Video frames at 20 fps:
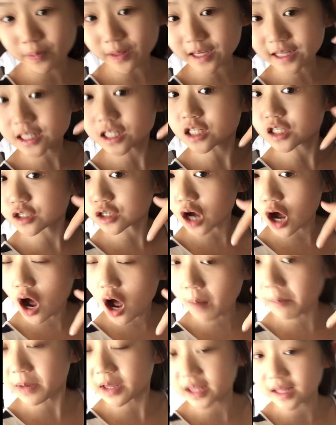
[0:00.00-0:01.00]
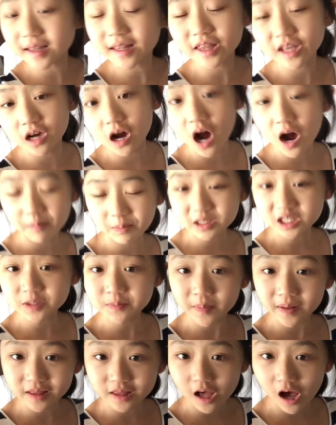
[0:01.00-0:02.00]
please comment in the
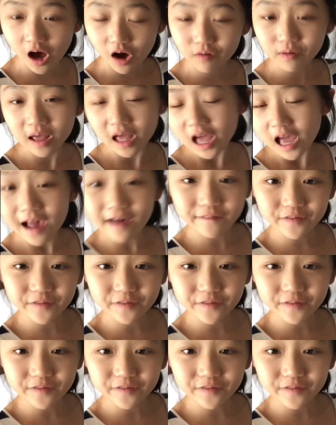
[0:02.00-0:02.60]
comments below